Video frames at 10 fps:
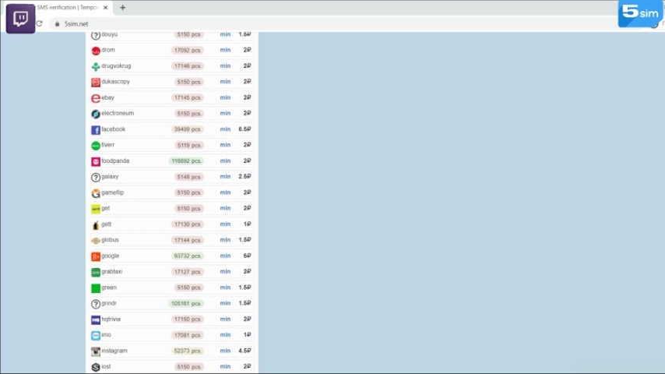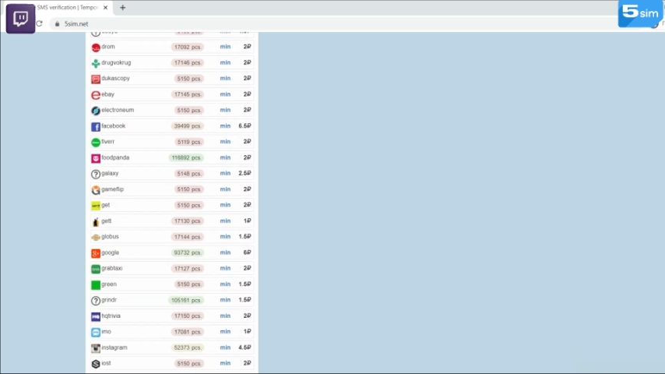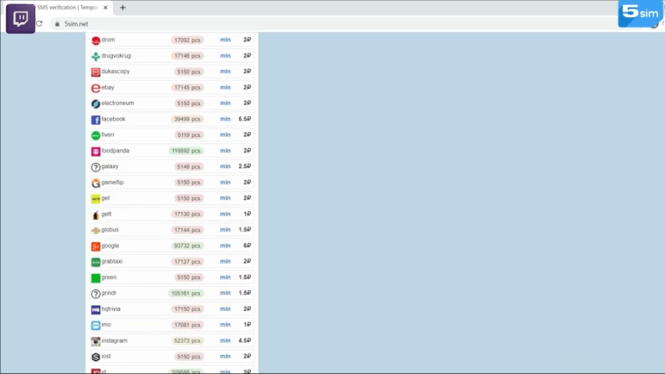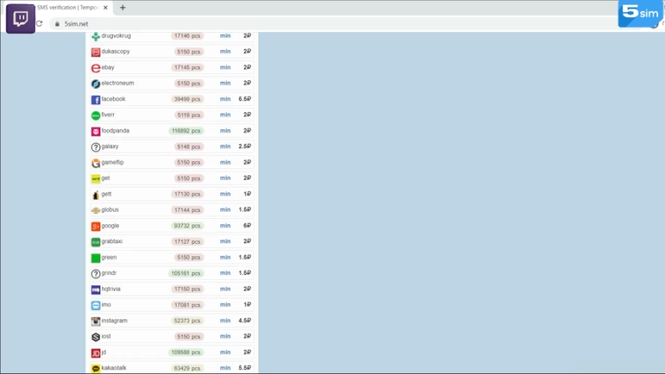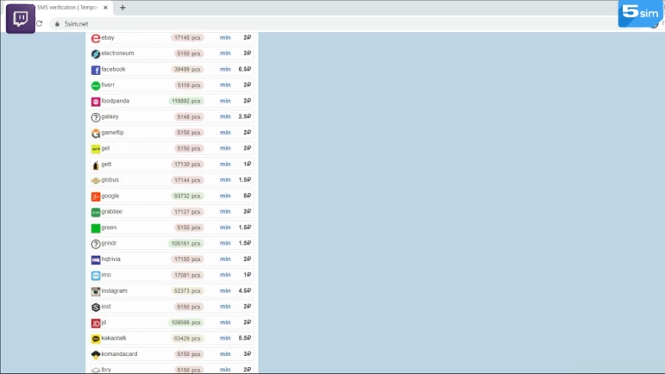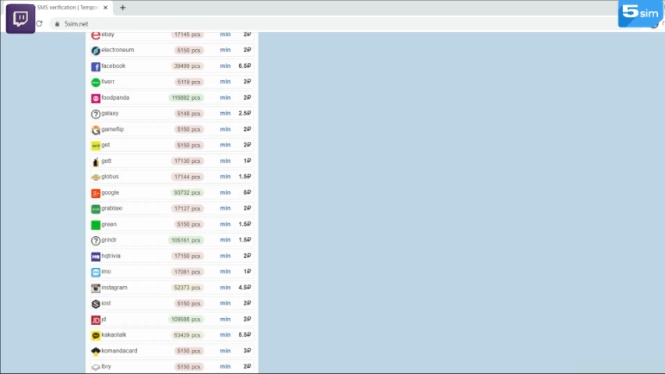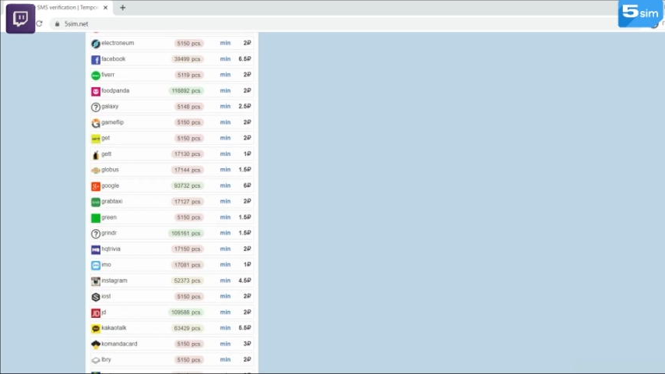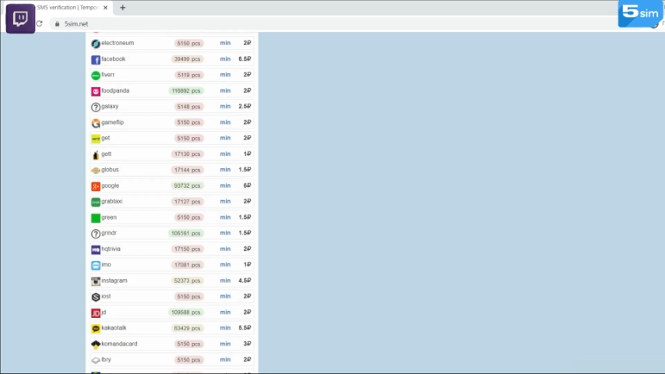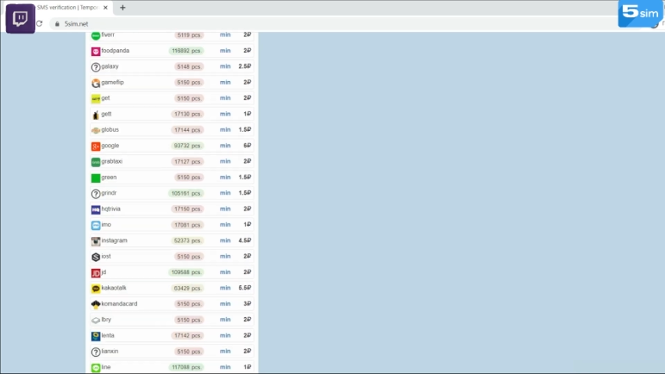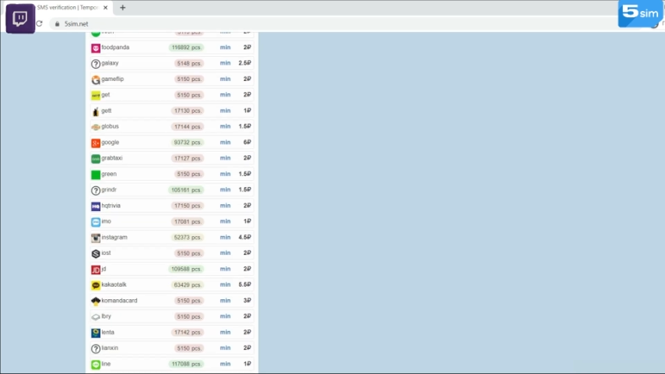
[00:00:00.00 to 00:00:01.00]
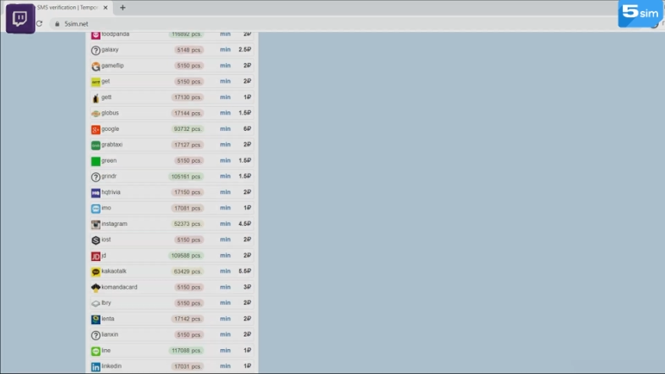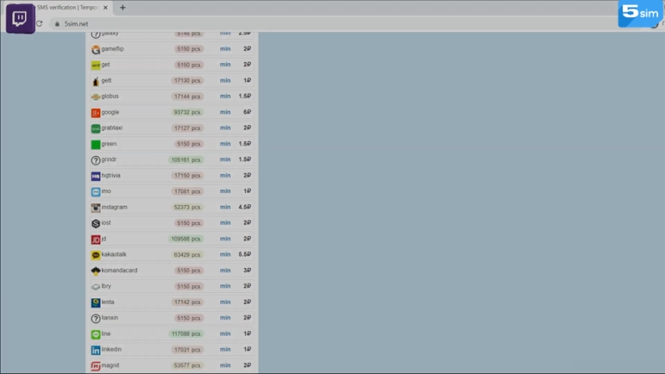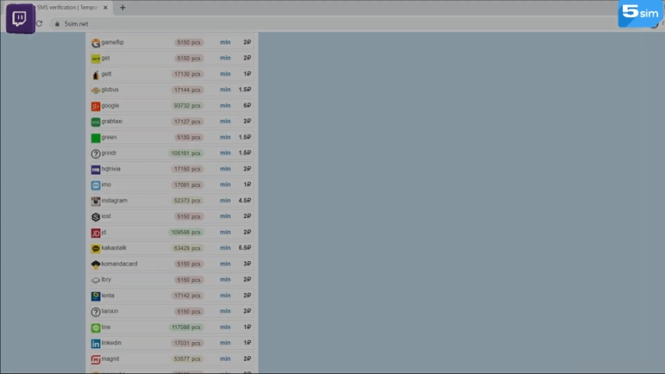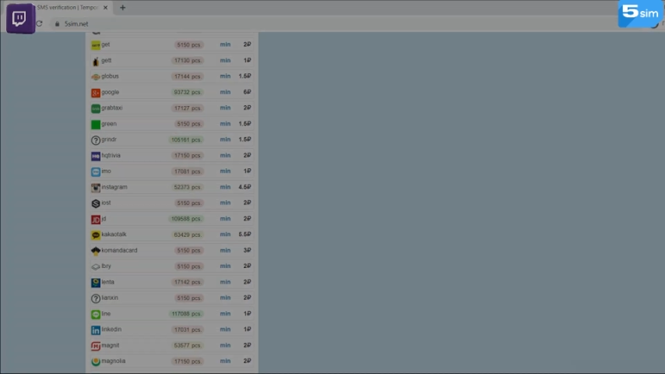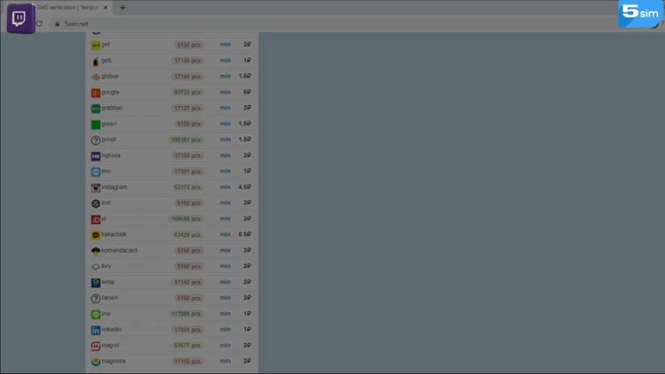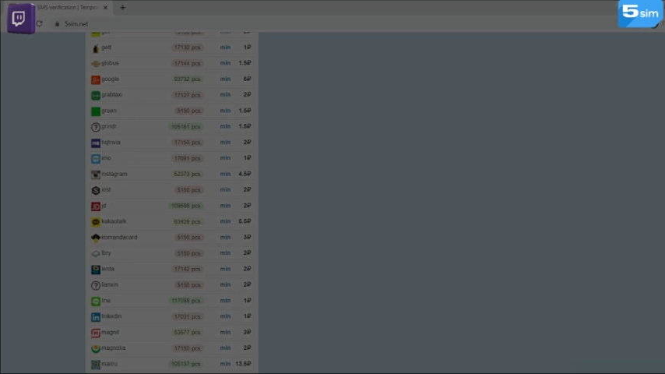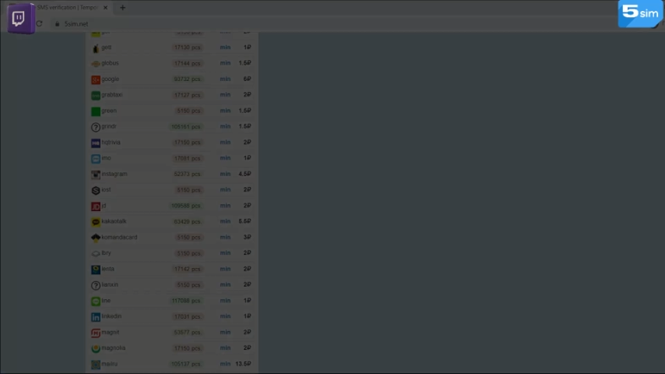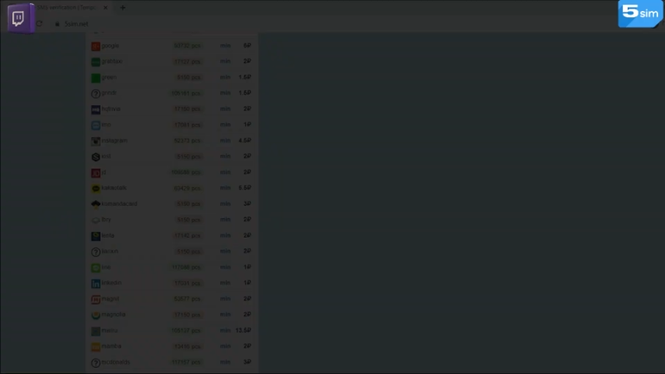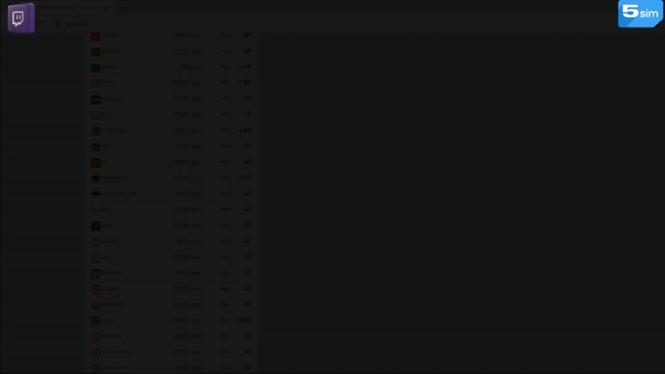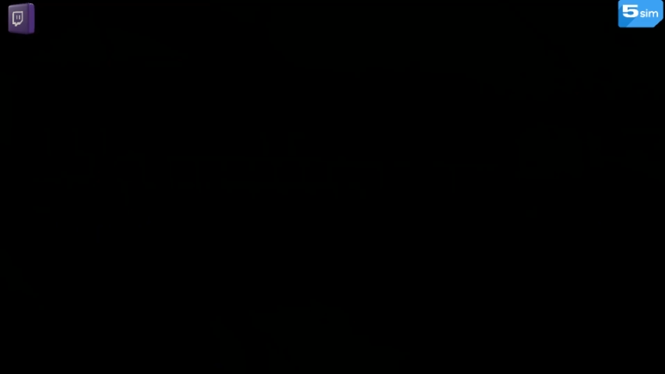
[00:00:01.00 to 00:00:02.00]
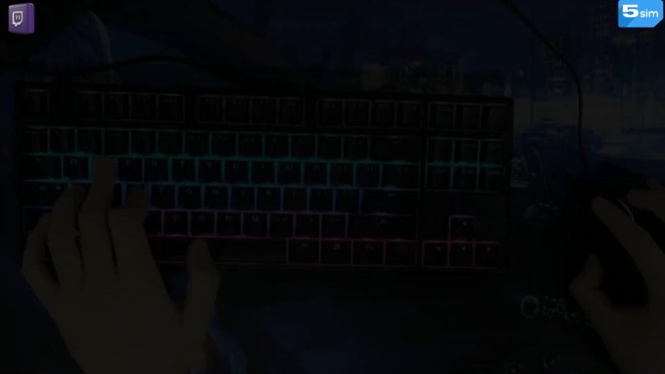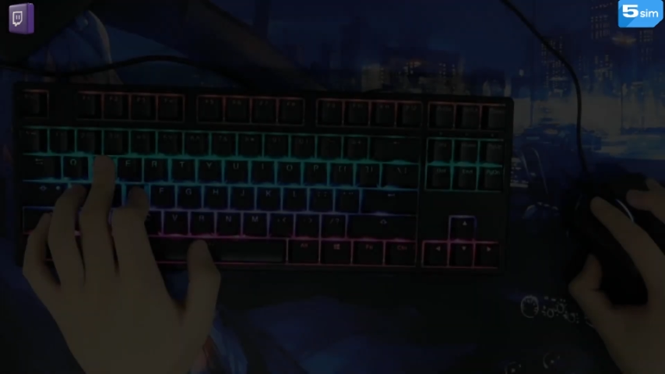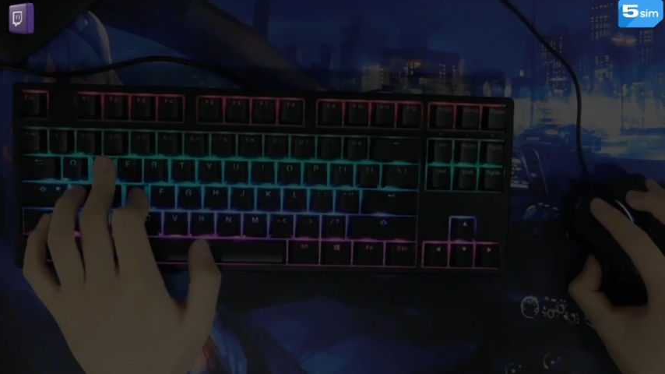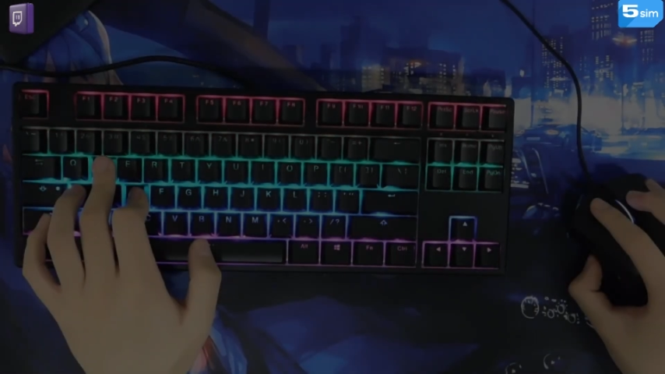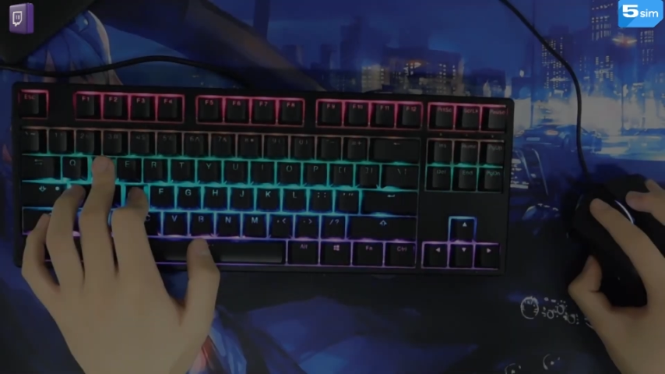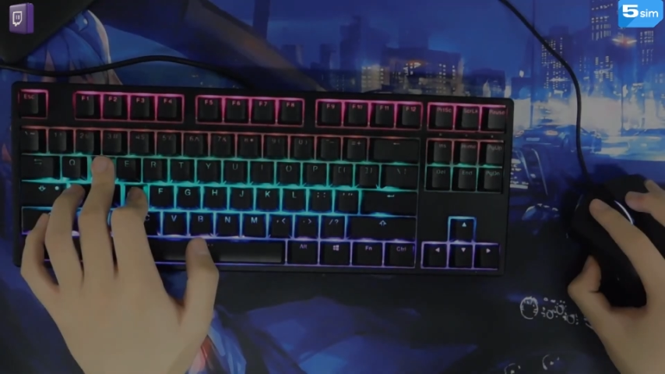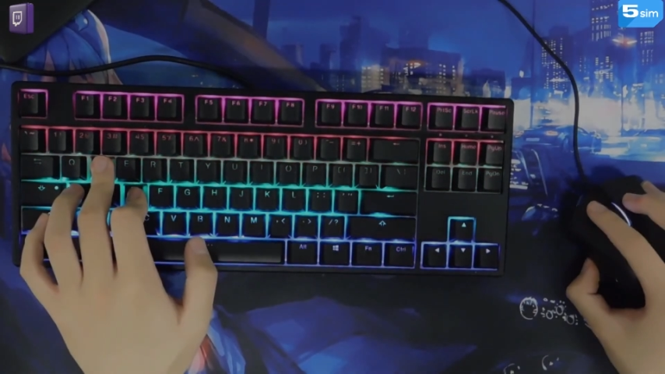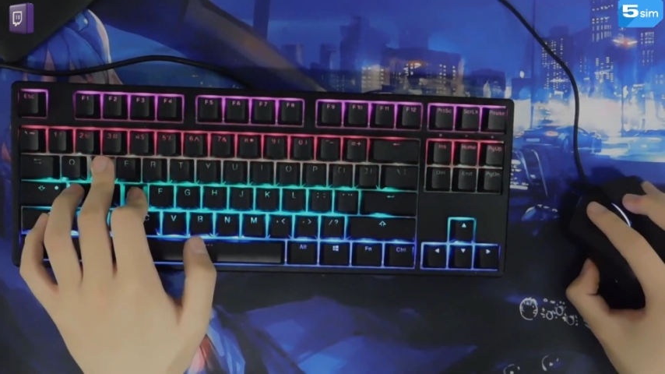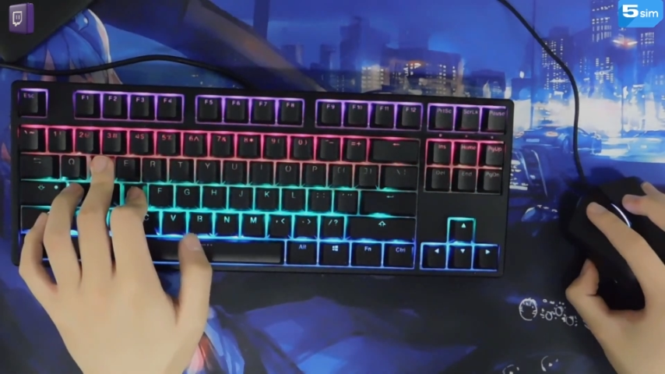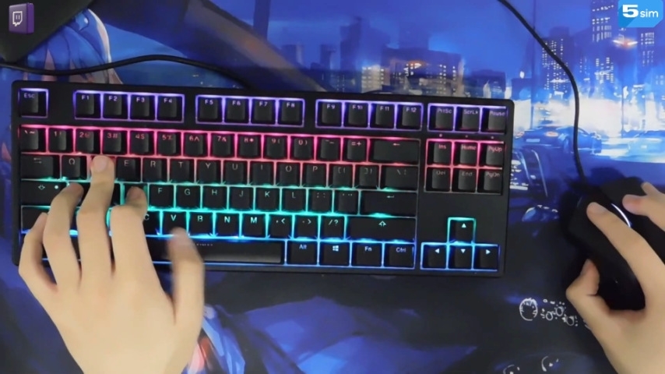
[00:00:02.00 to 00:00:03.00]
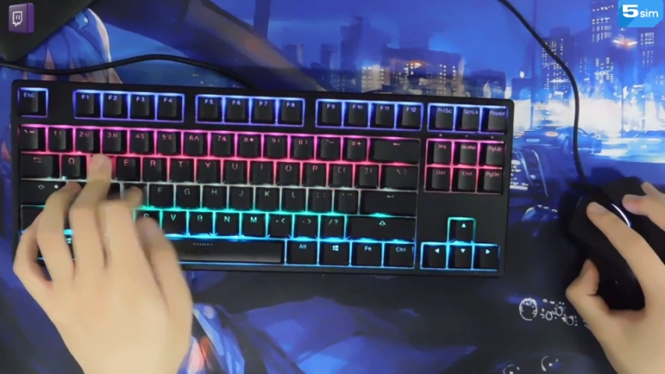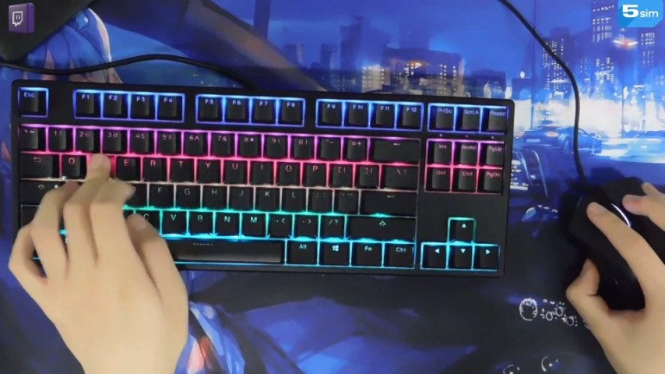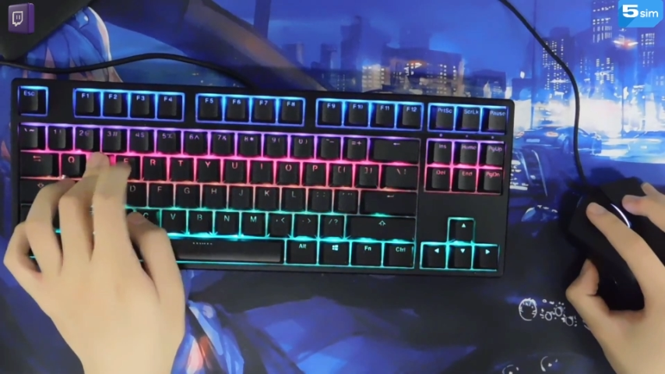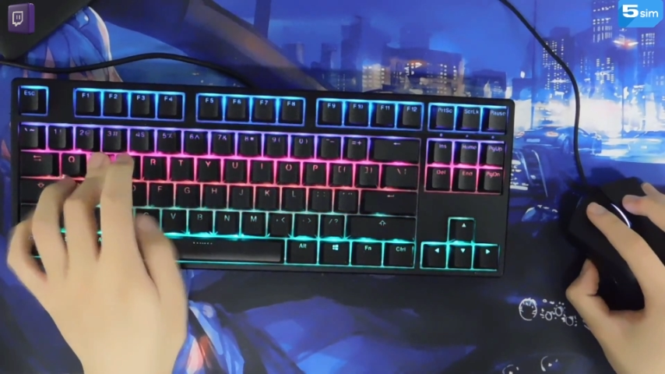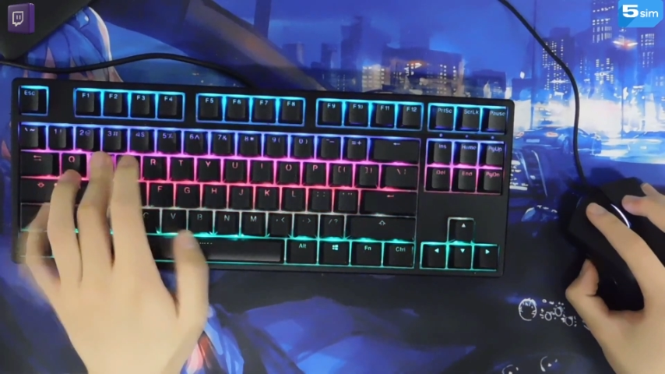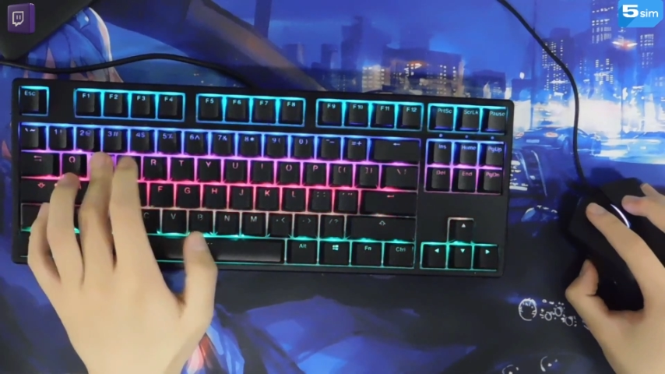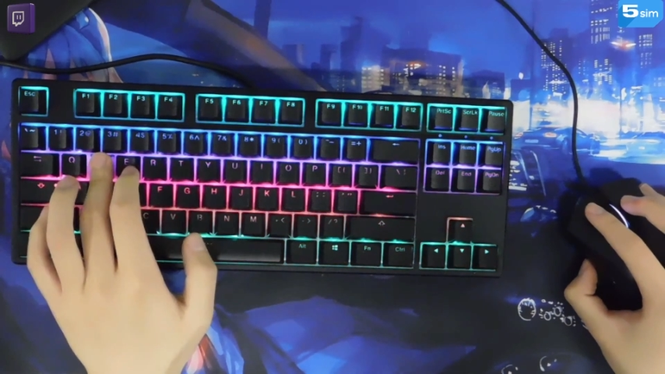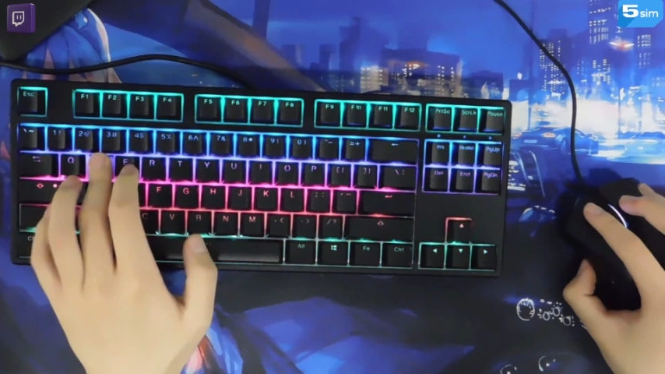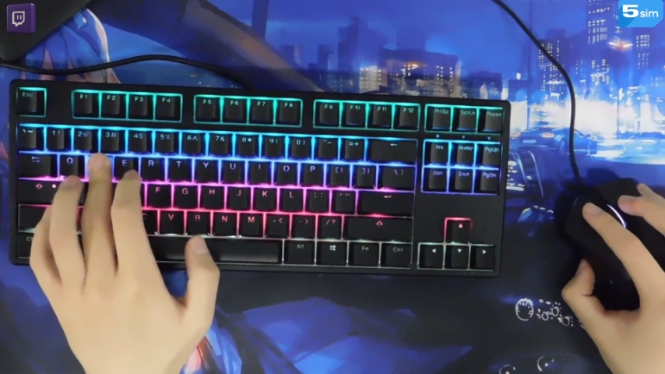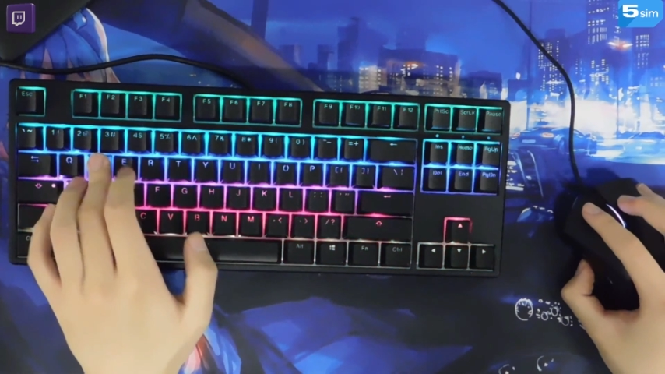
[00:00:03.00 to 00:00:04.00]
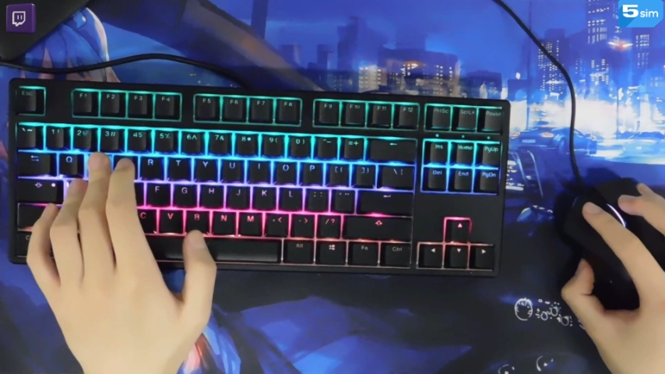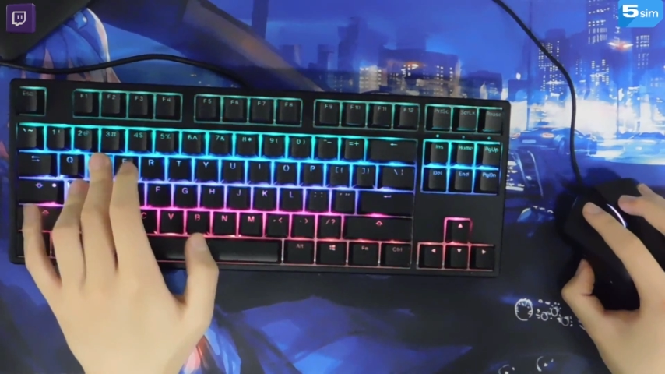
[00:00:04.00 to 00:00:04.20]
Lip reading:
[unreadable: no face in view]